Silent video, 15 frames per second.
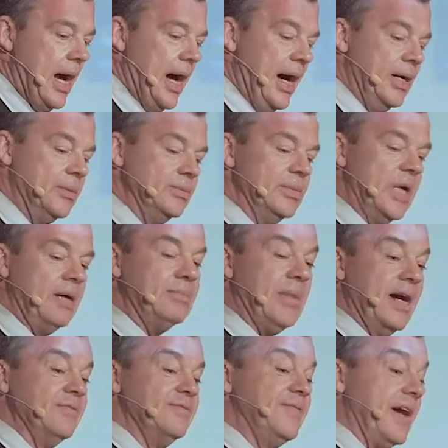
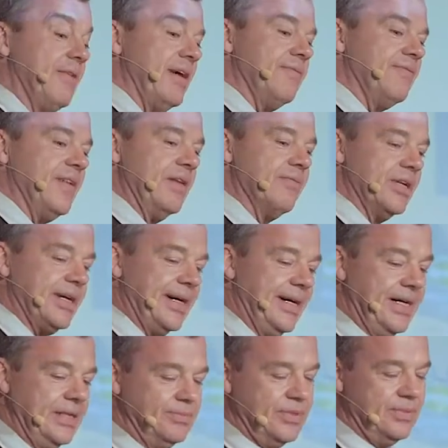My very favorite
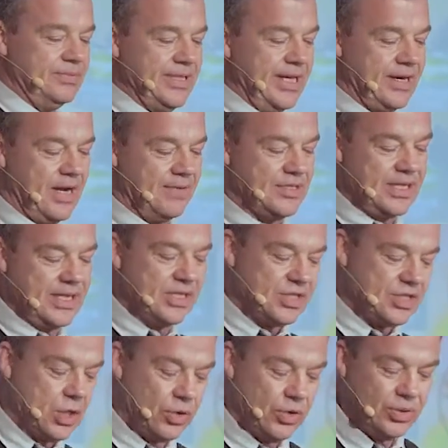herb thereafter is
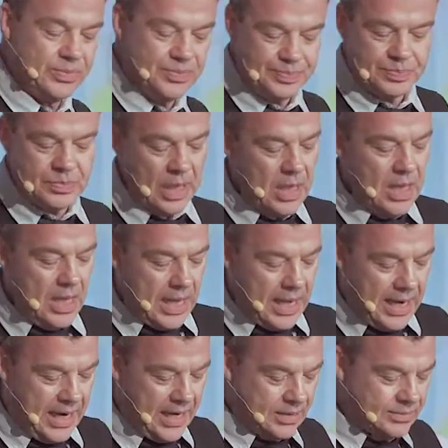sorrel.
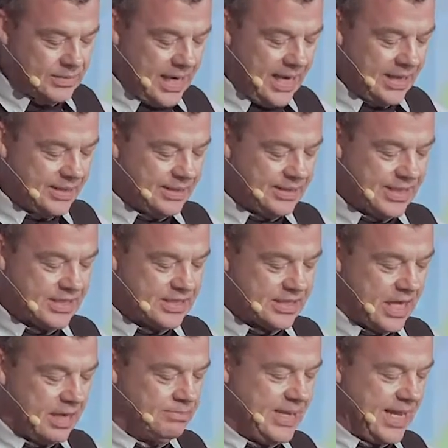And
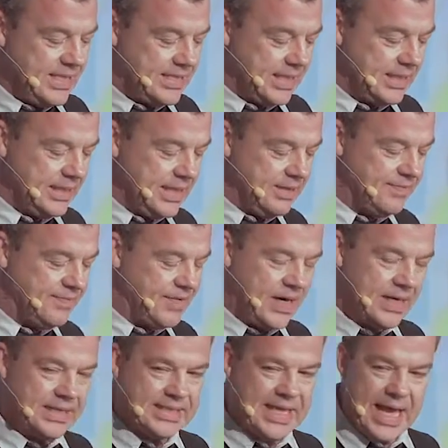this amazing leaf,
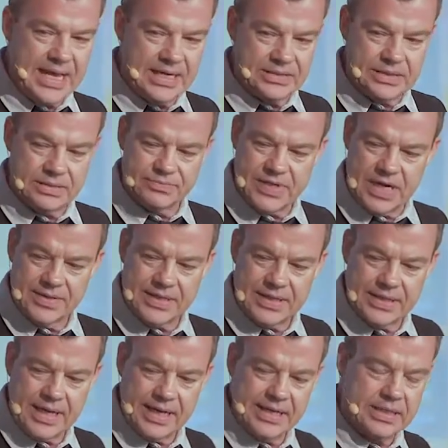again,
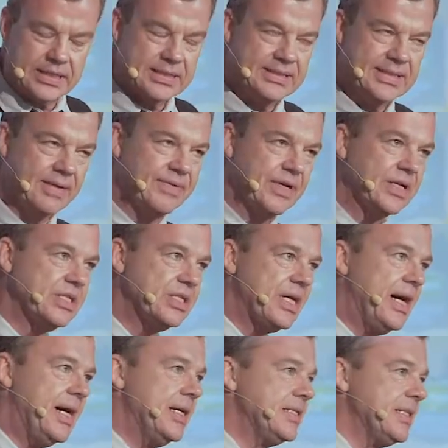rather like lovage,
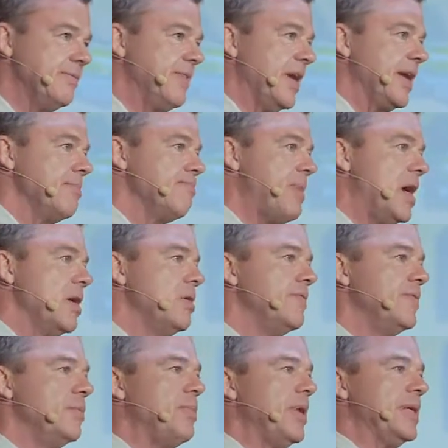has a very
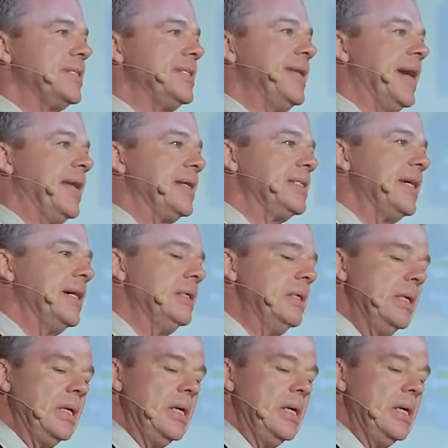powerful personality.